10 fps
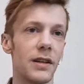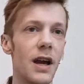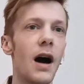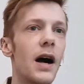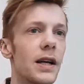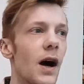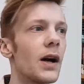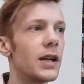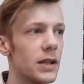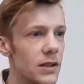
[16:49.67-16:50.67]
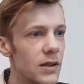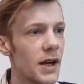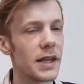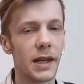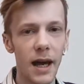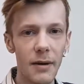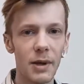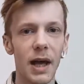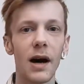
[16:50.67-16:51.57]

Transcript: yeah, I, I, can I can get with that.